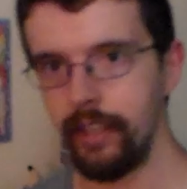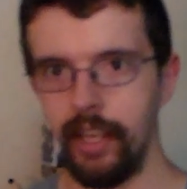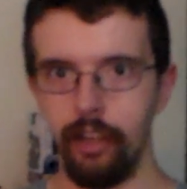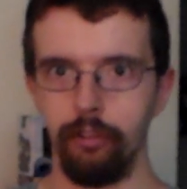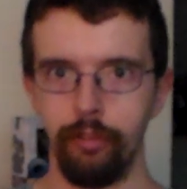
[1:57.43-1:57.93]

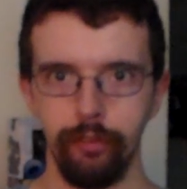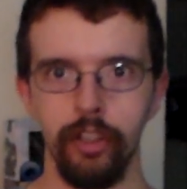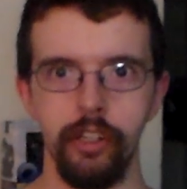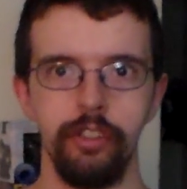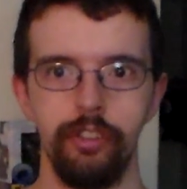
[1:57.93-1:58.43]
Now,
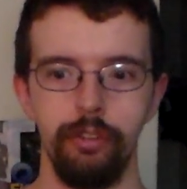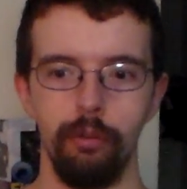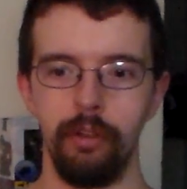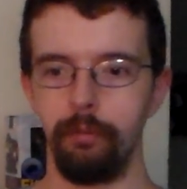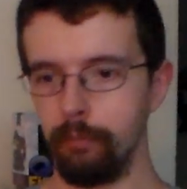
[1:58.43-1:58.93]
first,
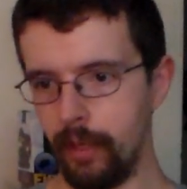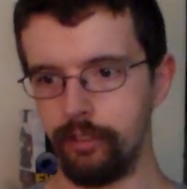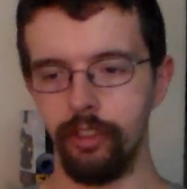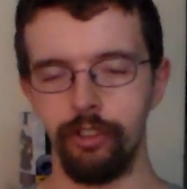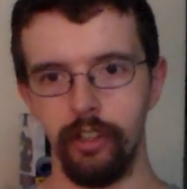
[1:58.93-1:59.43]
when
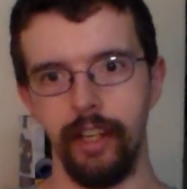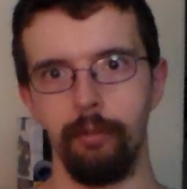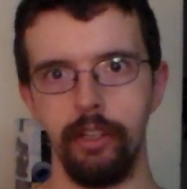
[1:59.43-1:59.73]
my sister and I